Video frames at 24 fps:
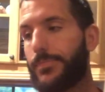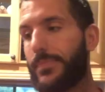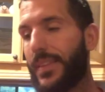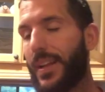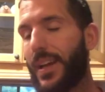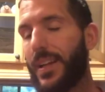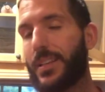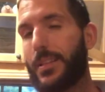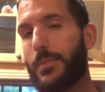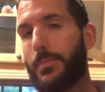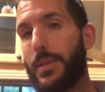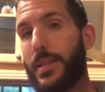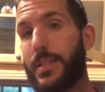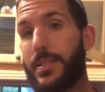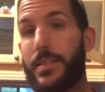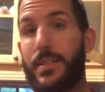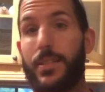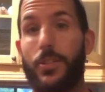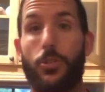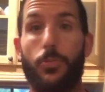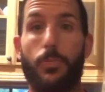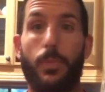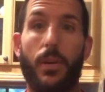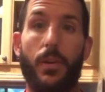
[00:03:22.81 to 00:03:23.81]
Not the best
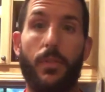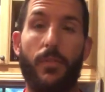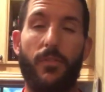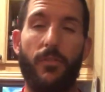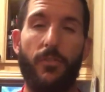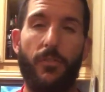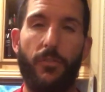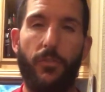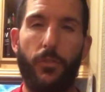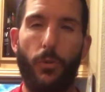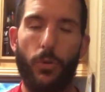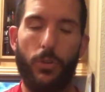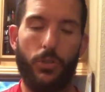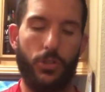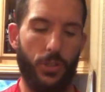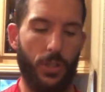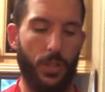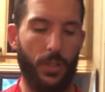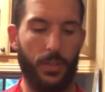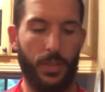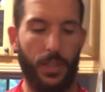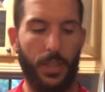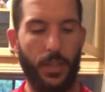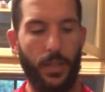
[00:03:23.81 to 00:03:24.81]
deal, but
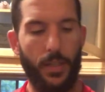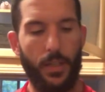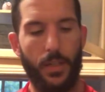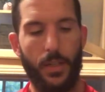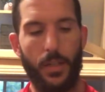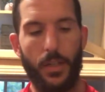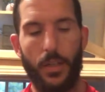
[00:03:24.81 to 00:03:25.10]
fortunately